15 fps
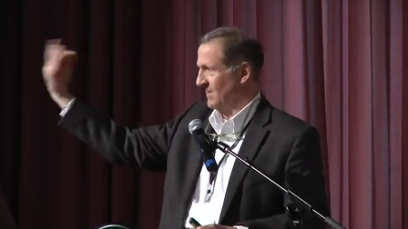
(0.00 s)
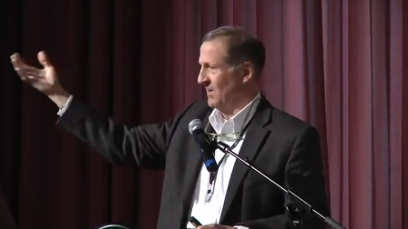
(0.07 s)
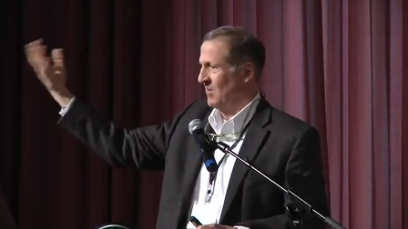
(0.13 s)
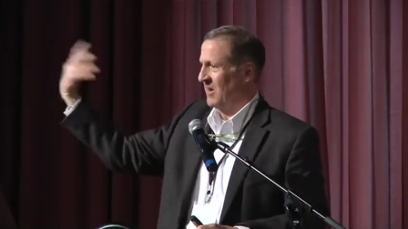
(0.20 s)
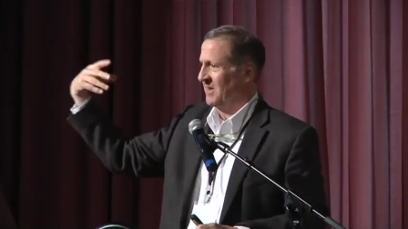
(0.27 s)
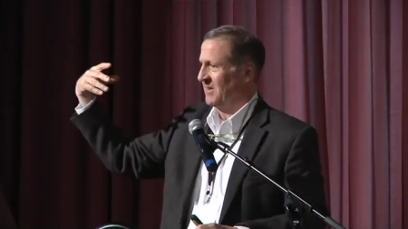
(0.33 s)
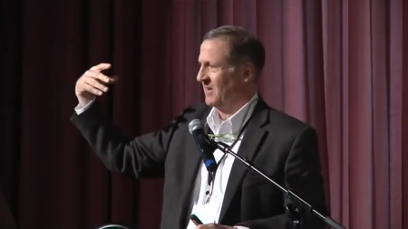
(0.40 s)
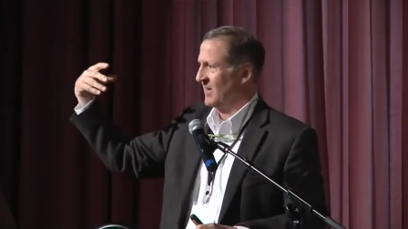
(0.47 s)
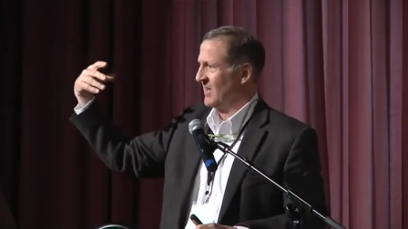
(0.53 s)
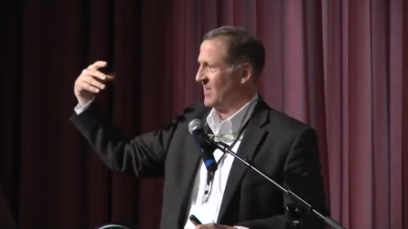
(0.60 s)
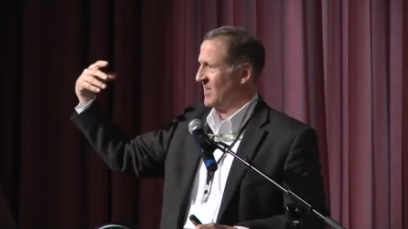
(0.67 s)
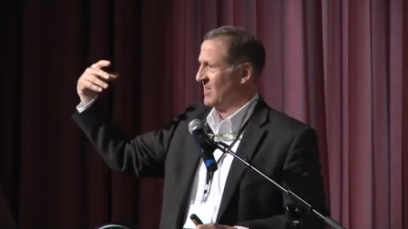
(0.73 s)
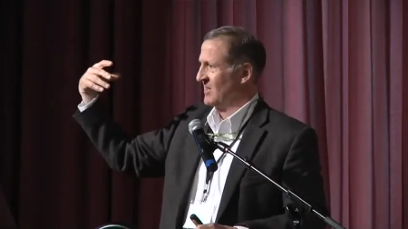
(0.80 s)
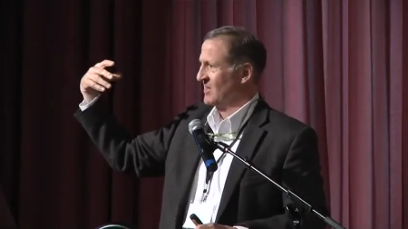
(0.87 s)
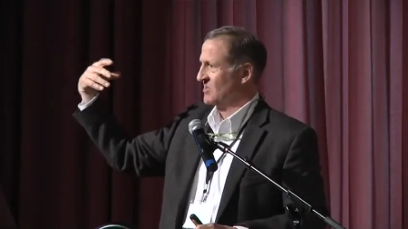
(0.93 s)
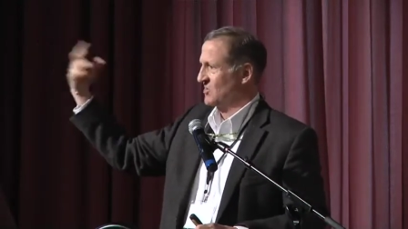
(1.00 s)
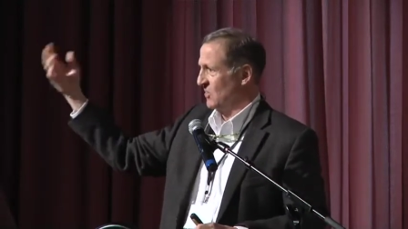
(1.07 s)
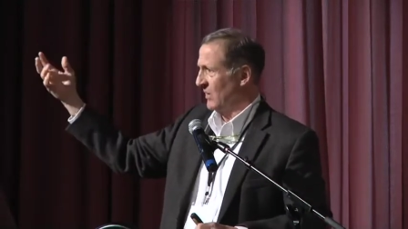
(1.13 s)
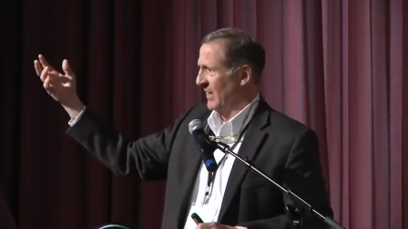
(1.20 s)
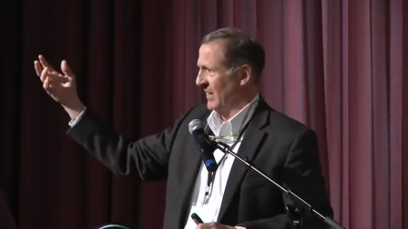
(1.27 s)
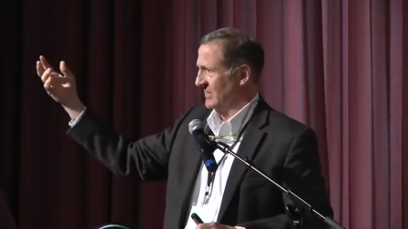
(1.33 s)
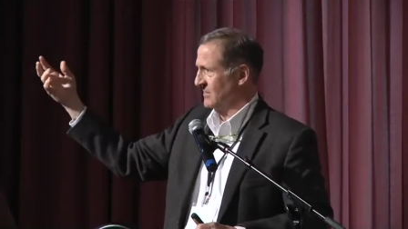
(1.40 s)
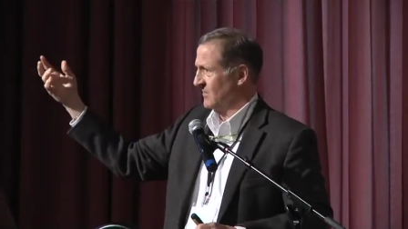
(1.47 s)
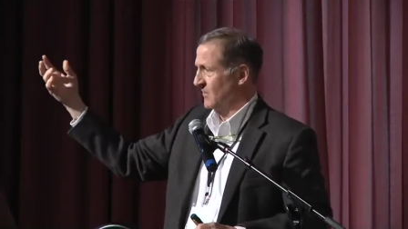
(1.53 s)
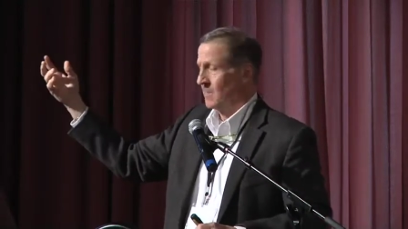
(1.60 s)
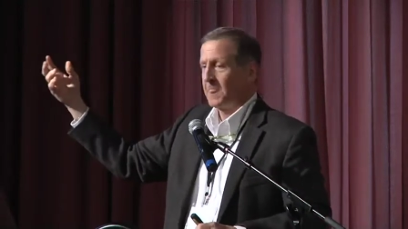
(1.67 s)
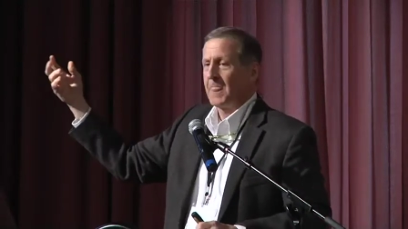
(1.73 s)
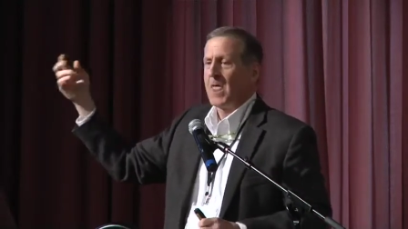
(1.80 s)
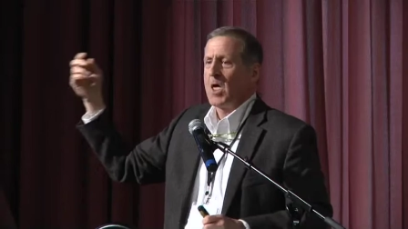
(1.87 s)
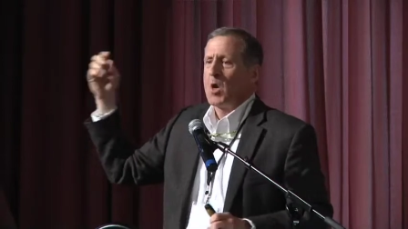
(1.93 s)
Come on. Sore heads.
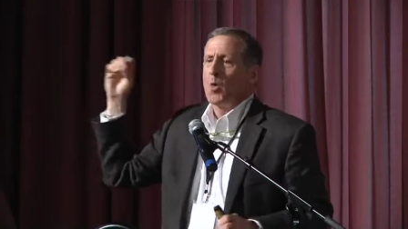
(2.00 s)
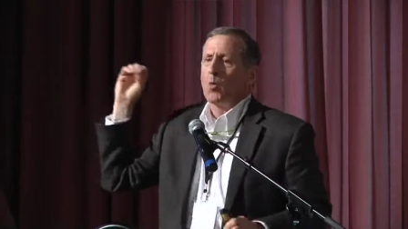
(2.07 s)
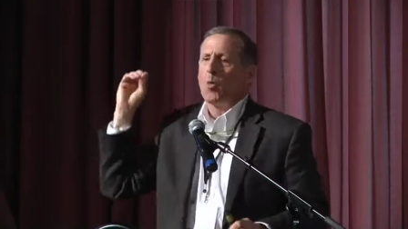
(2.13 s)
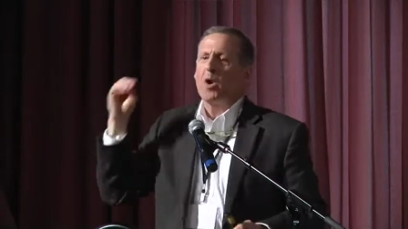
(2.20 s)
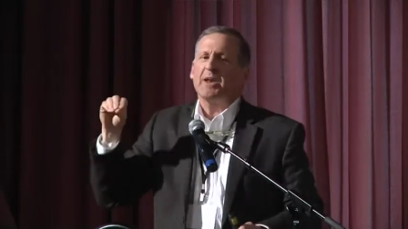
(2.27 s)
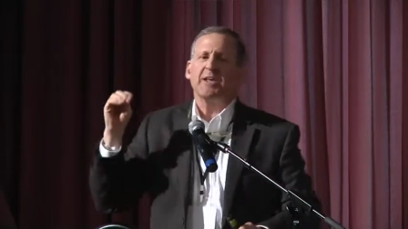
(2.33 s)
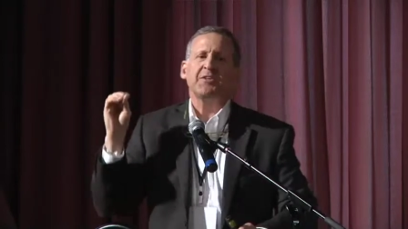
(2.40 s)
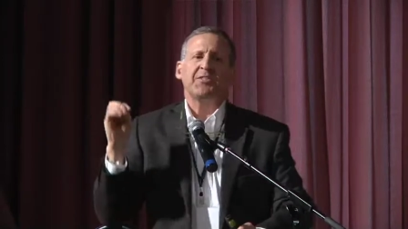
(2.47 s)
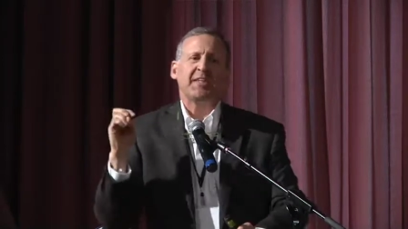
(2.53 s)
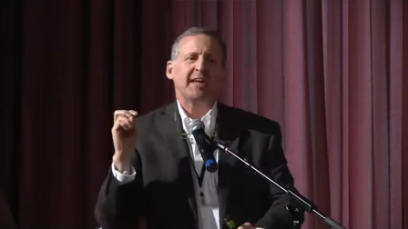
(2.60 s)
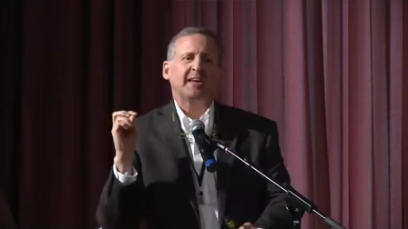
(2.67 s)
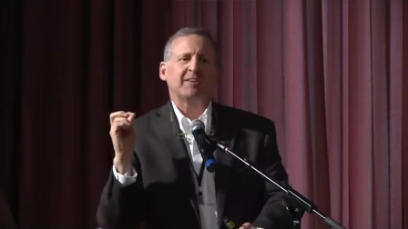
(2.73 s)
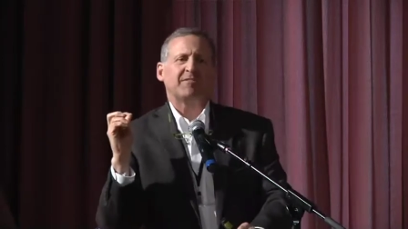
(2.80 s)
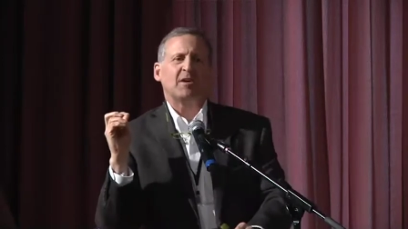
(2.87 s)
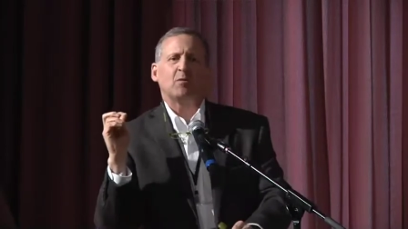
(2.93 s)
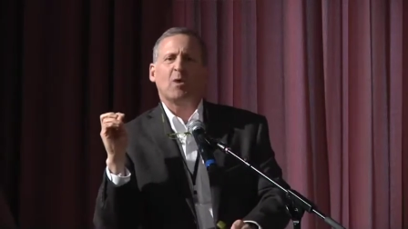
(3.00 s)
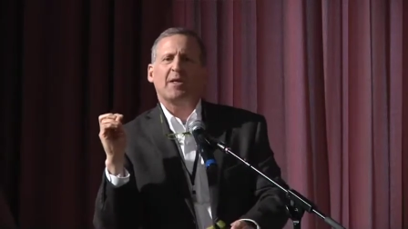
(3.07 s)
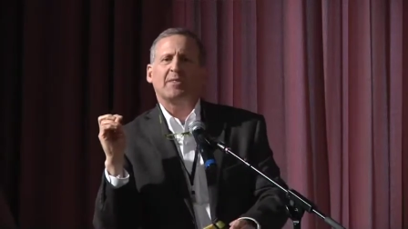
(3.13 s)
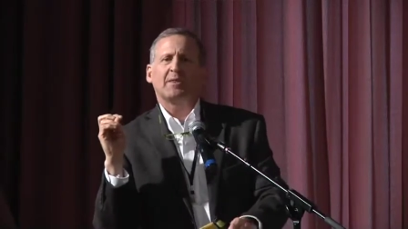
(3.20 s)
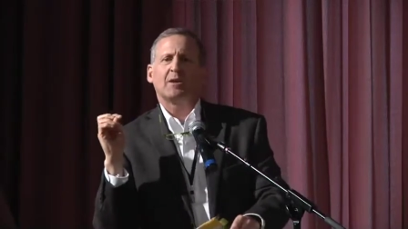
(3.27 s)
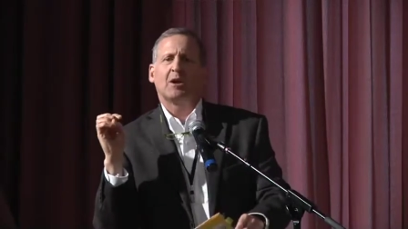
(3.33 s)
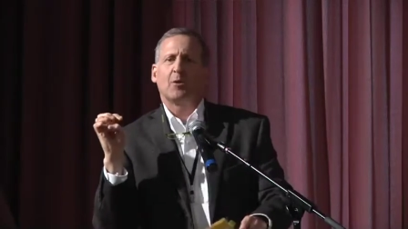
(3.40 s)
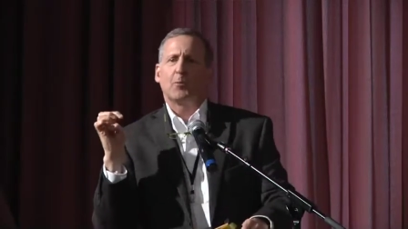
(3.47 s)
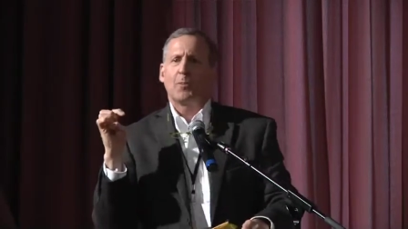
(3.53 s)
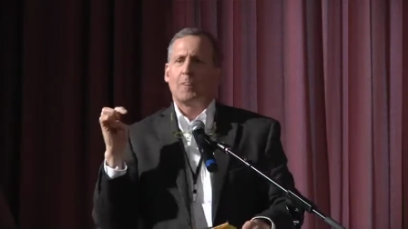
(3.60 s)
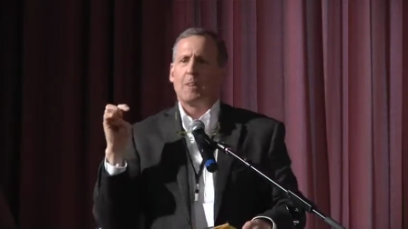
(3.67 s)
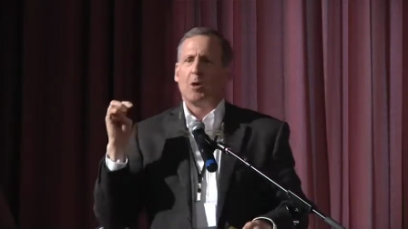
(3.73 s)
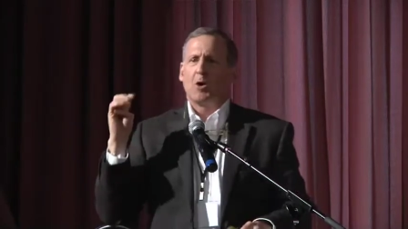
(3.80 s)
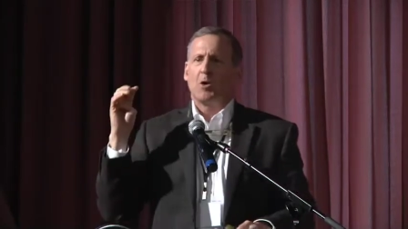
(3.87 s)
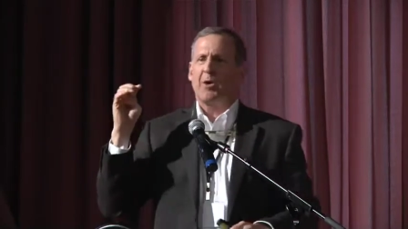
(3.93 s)
What do you think if, it, whether, you know,
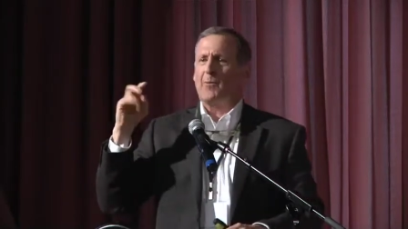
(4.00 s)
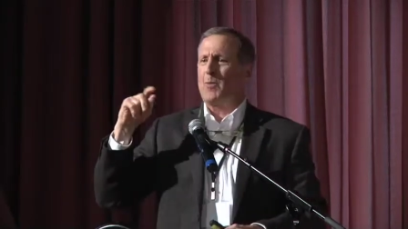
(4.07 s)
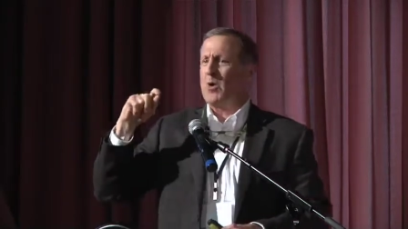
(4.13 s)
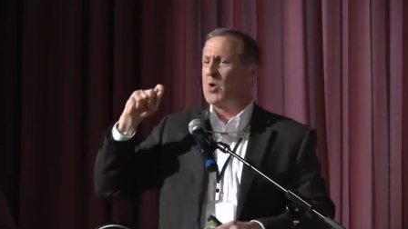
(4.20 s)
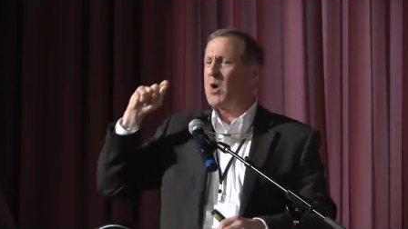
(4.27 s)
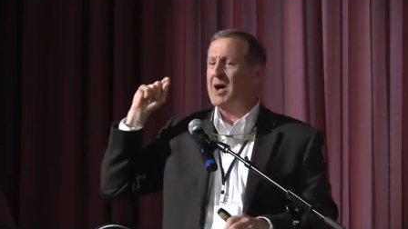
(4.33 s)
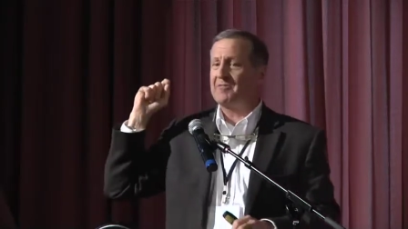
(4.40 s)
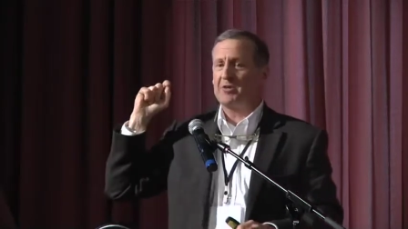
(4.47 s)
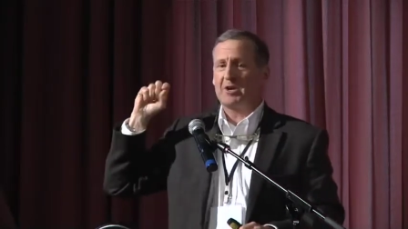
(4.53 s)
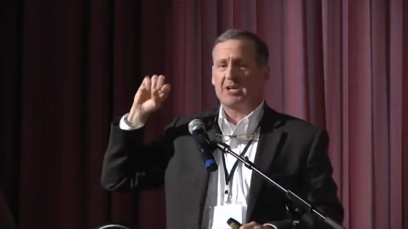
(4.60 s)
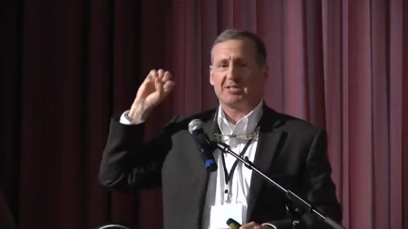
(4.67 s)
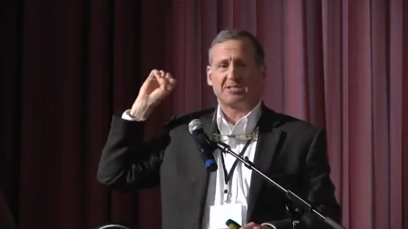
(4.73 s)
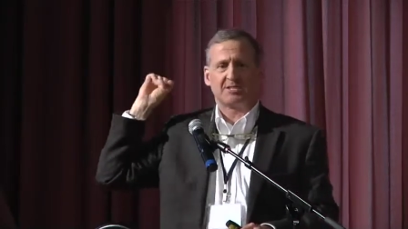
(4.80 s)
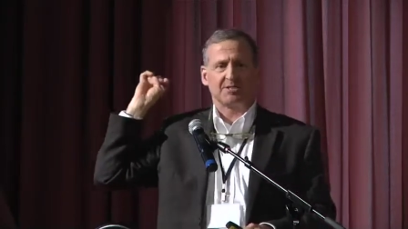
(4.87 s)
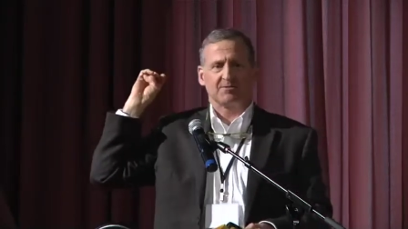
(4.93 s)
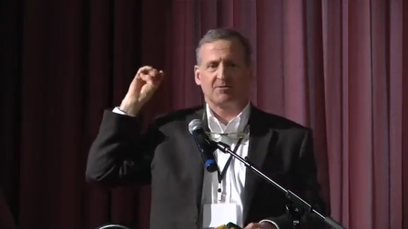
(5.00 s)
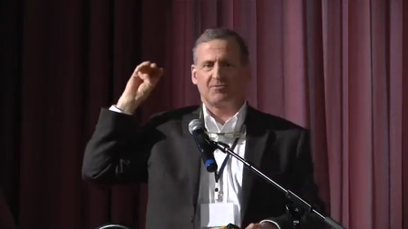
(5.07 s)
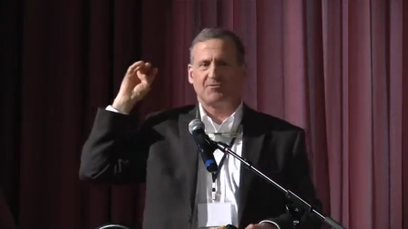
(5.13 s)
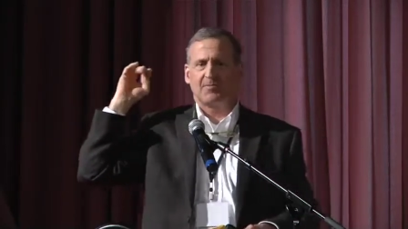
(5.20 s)
whoever it is,